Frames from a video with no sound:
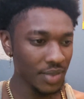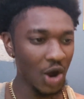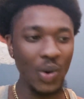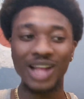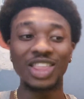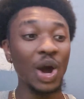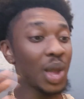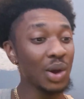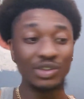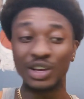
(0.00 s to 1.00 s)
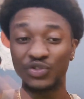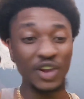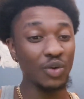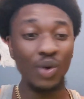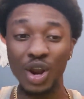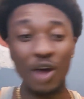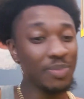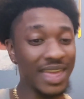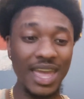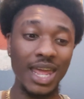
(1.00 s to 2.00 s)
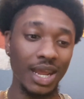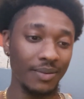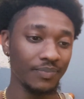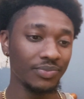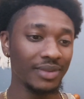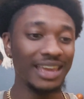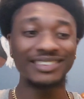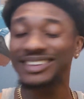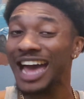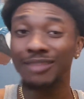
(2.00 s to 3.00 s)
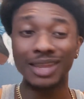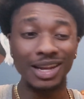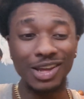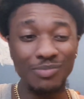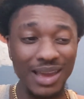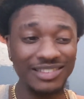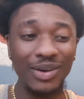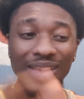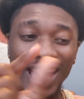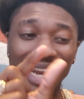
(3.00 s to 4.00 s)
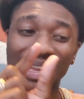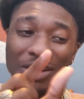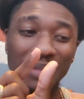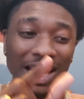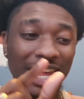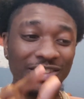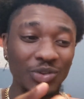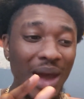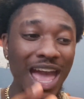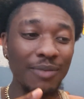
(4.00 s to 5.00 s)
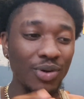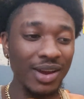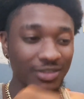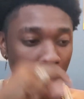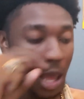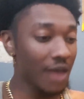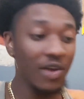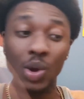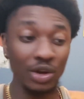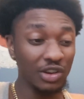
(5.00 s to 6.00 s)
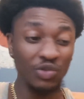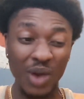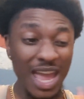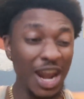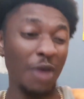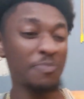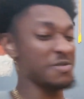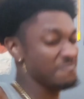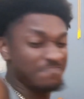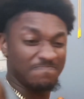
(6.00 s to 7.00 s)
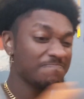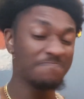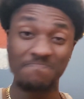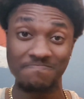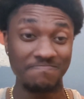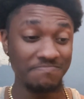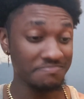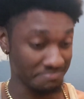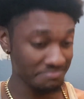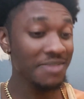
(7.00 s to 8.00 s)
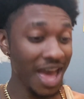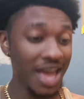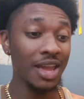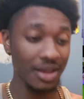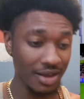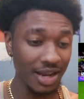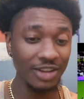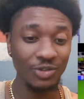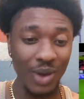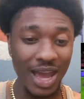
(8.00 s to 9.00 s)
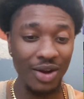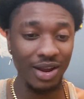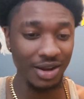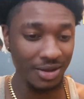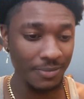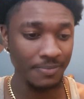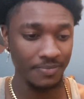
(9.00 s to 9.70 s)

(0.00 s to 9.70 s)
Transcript: Oh, I thought he was just finna run up and hit it. He stopped it a little bit so he get a little bit less swag points. If he would've just ran up and... Hey, that swag right there.